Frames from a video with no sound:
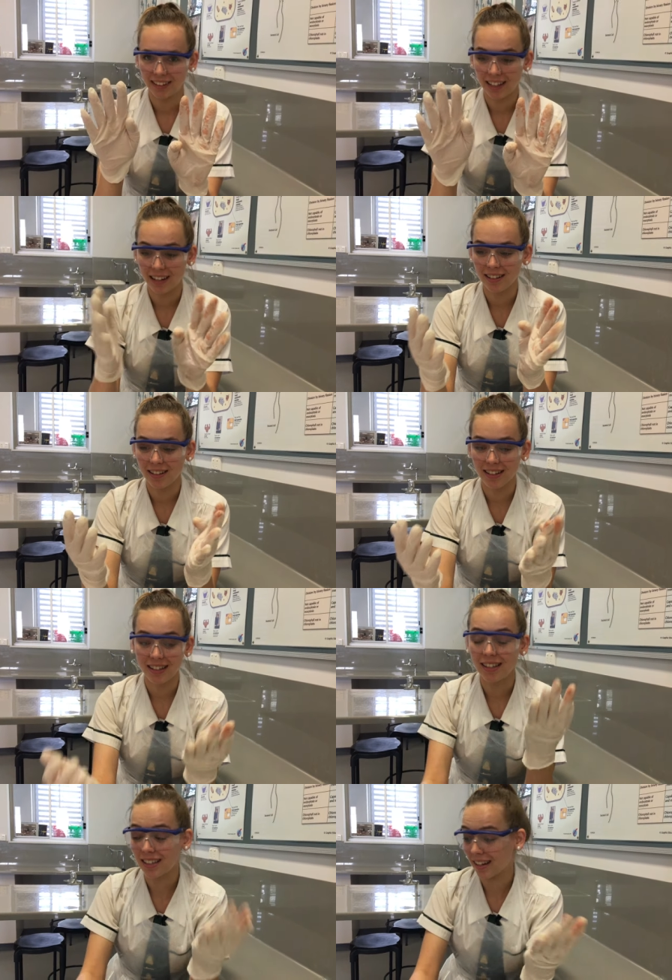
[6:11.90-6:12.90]
That is
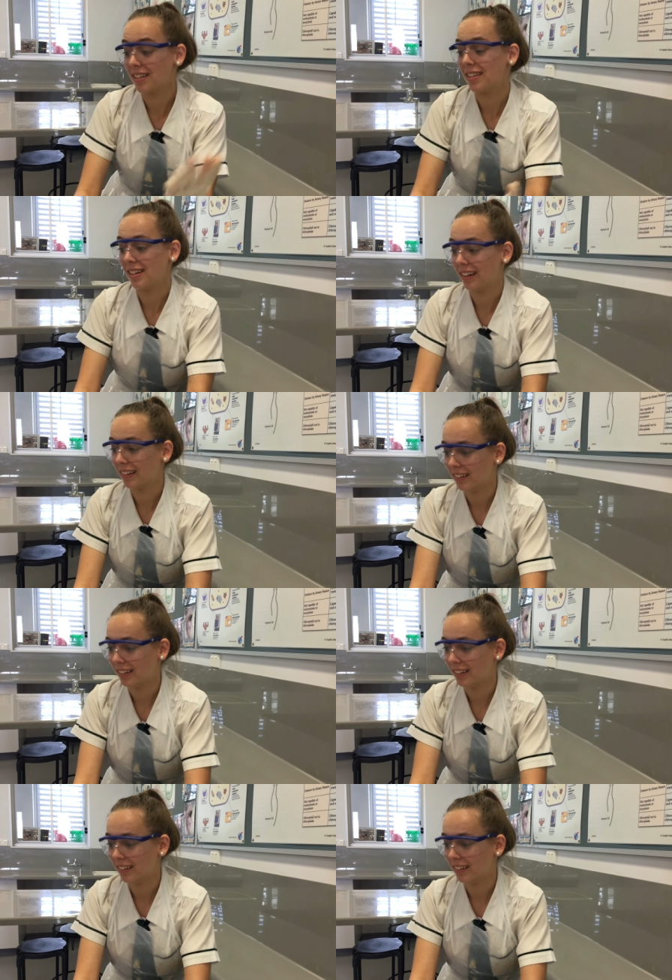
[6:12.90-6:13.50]
disgusting.